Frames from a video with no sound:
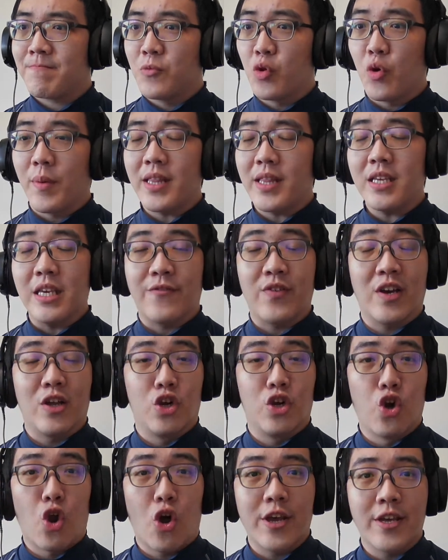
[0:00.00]
no matter if you're
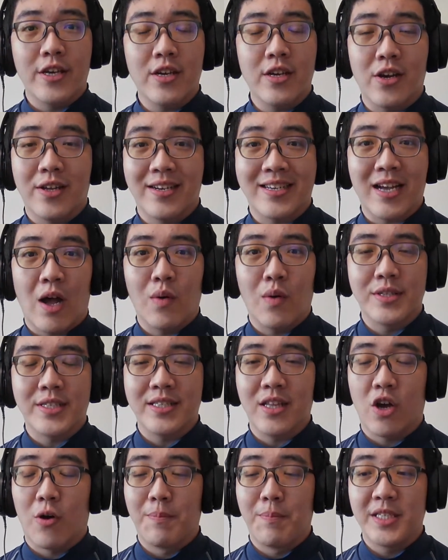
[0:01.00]
a lawyer, an
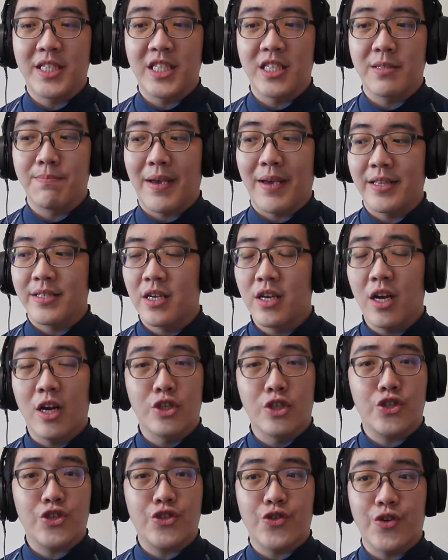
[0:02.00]
accountant, or businessman,
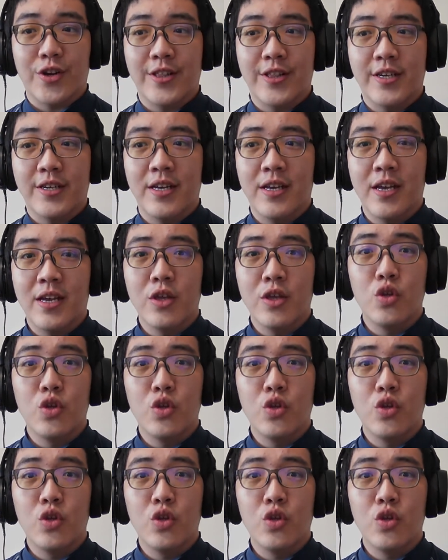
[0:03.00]
a trader,